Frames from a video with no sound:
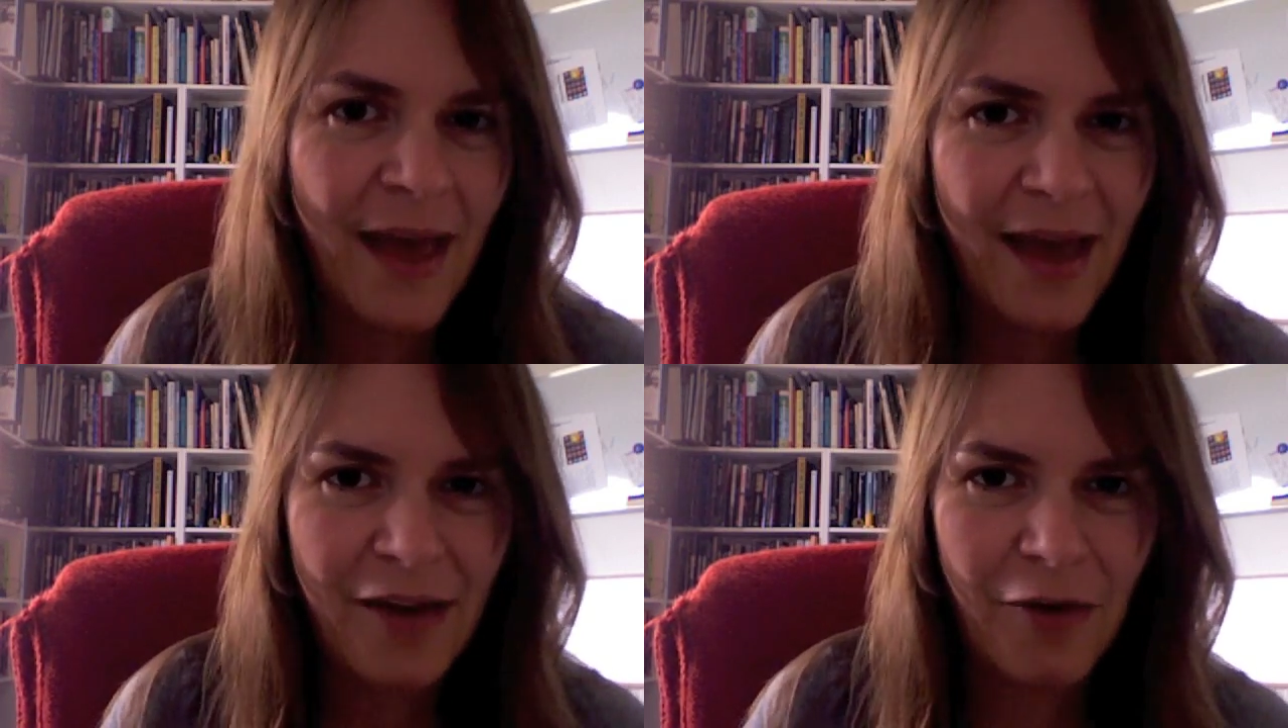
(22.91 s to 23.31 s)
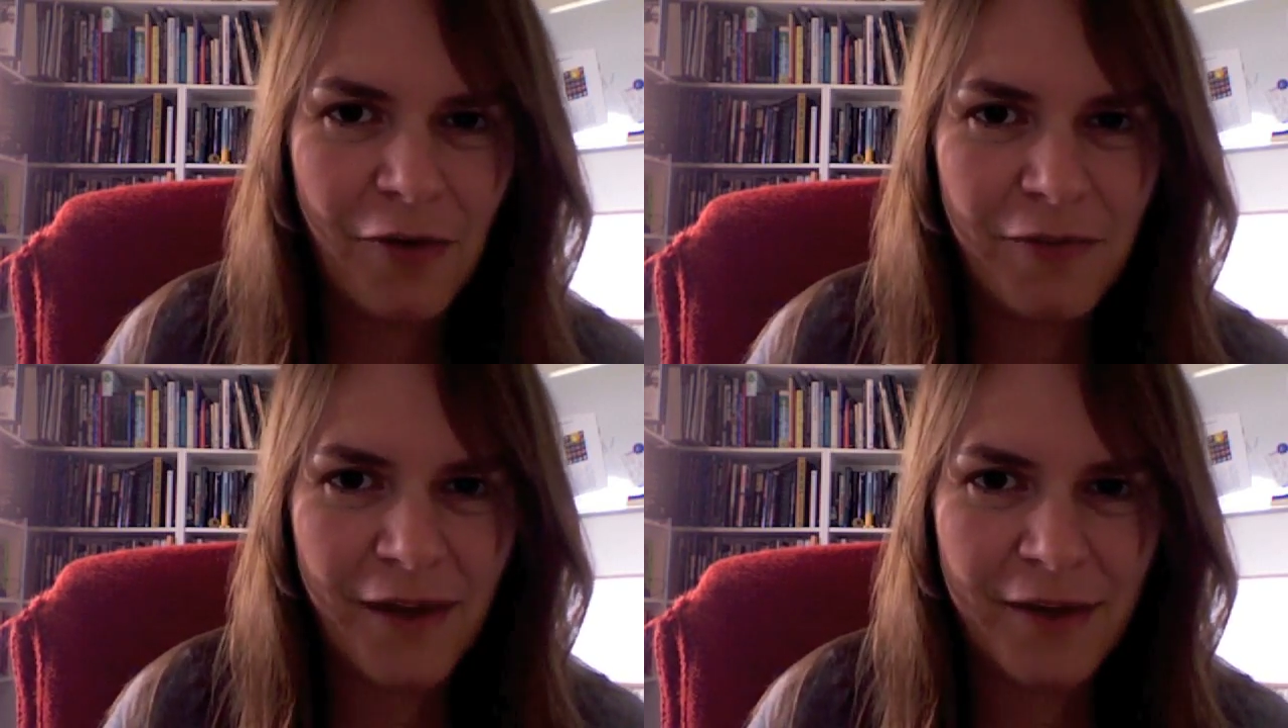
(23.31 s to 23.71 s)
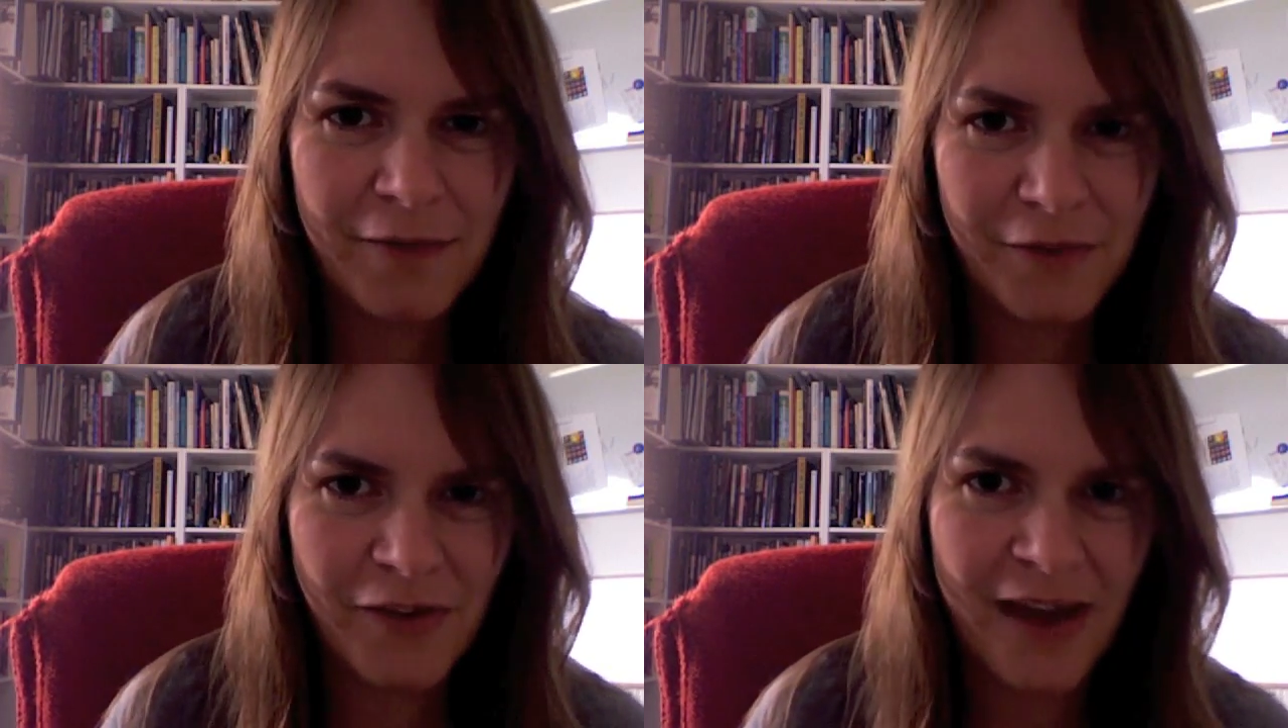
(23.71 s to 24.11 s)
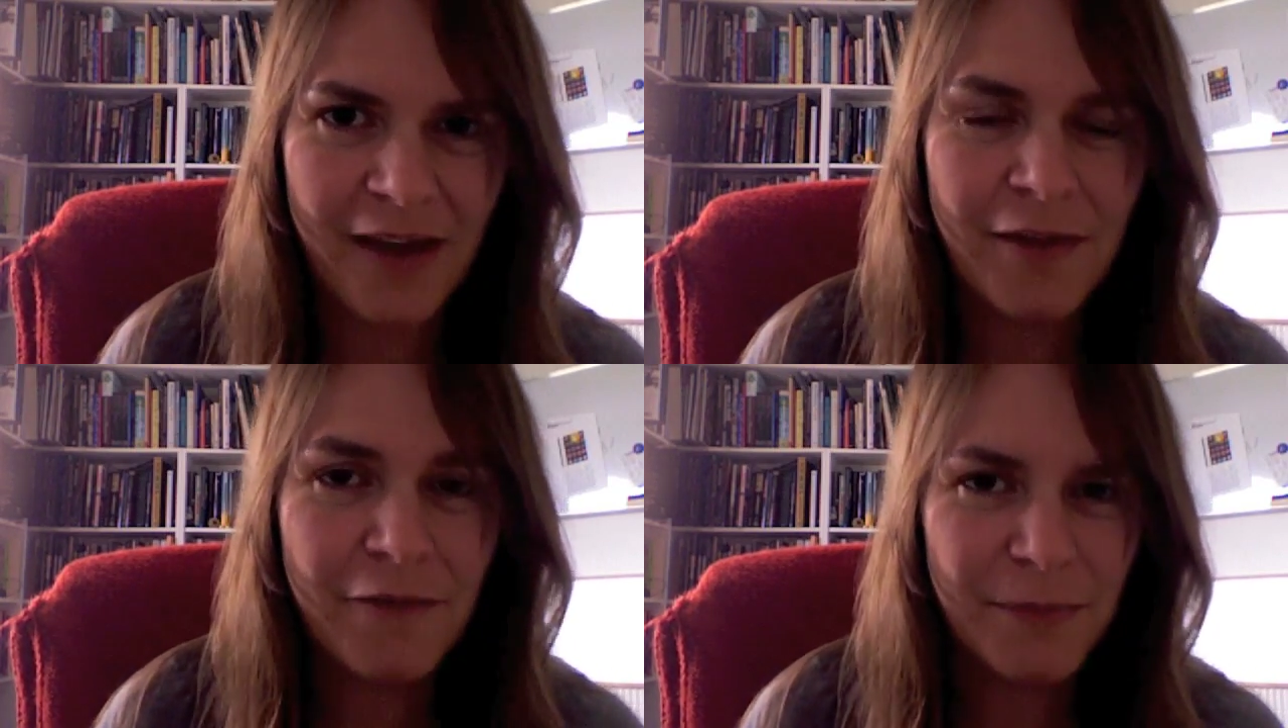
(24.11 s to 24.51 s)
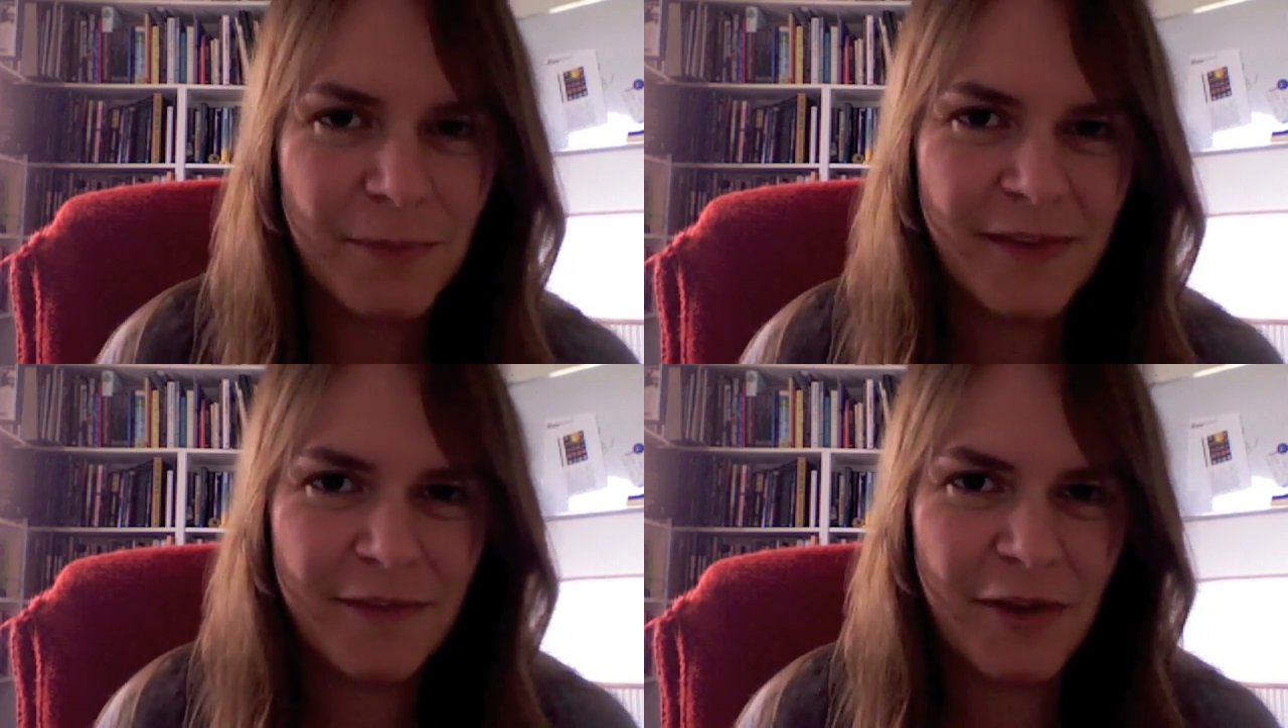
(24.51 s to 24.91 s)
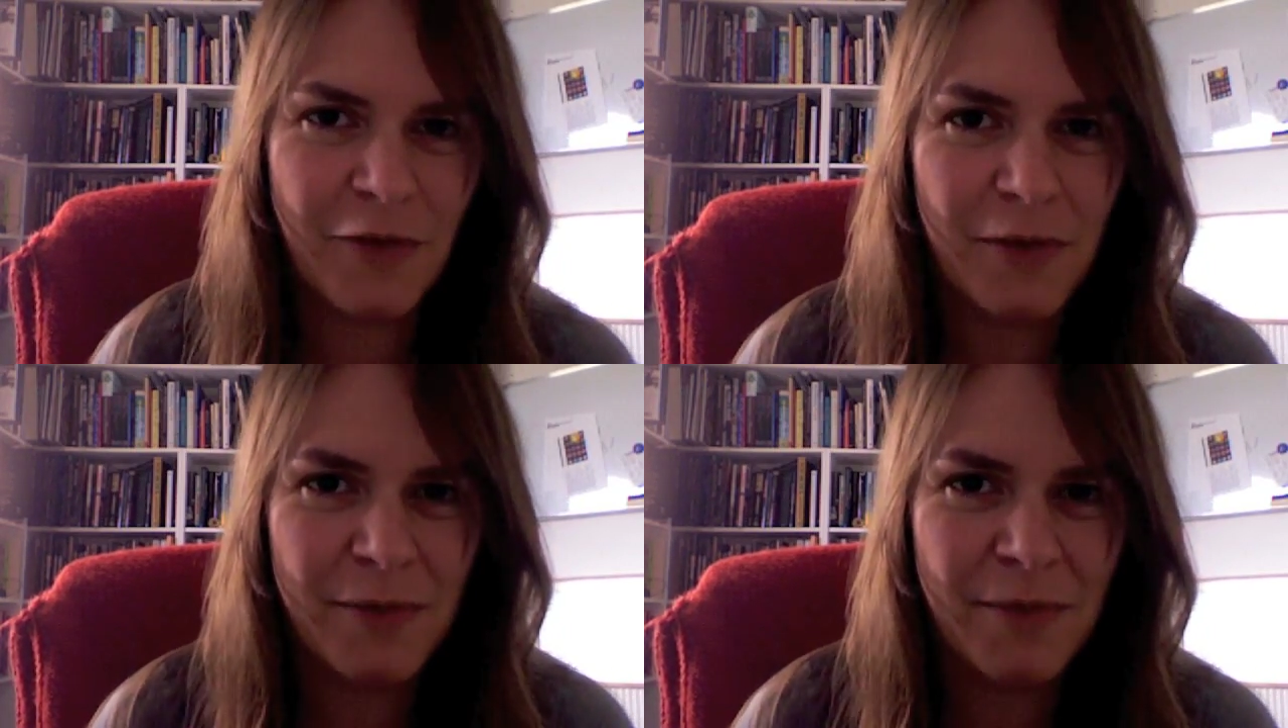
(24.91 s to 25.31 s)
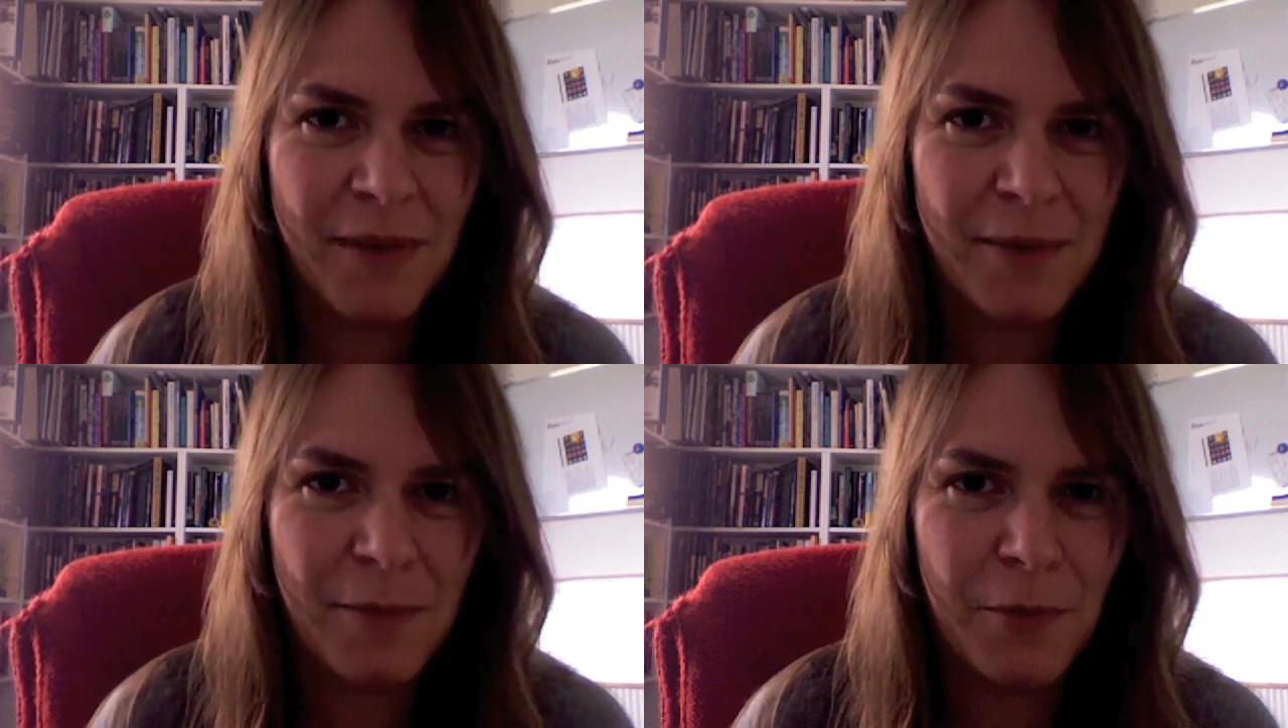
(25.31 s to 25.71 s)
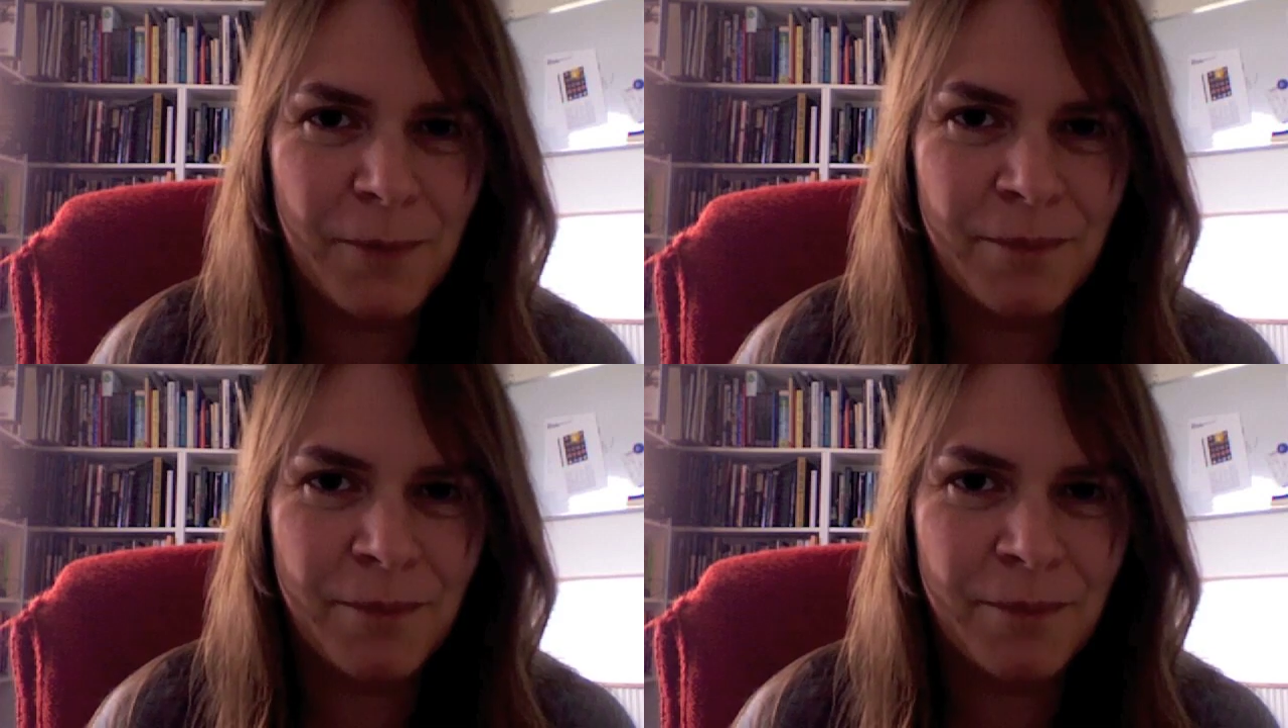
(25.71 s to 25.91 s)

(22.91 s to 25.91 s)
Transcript: and offline for chat for specific groups of people.